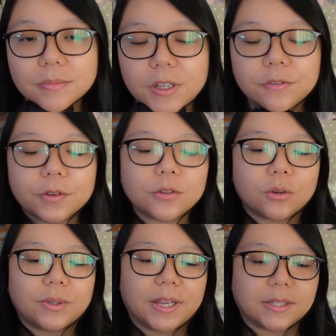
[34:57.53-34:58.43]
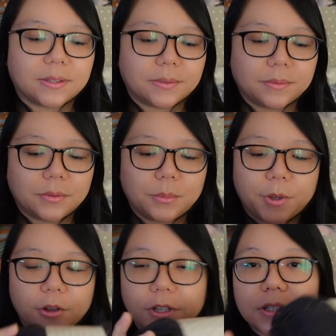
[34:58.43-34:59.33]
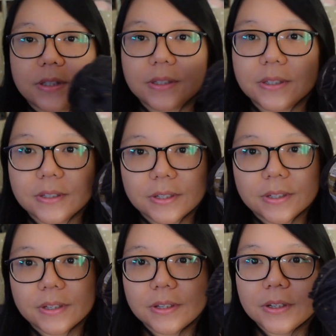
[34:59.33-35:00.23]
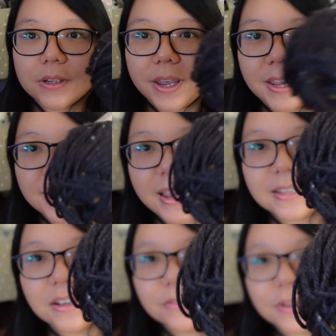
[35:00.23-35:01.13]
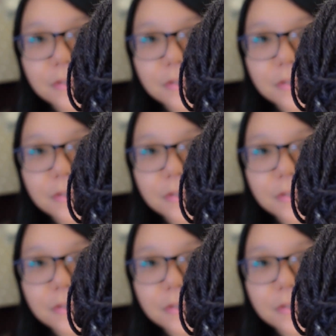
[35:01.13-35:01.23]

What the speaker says: It feels so nice, to be honest. And I love the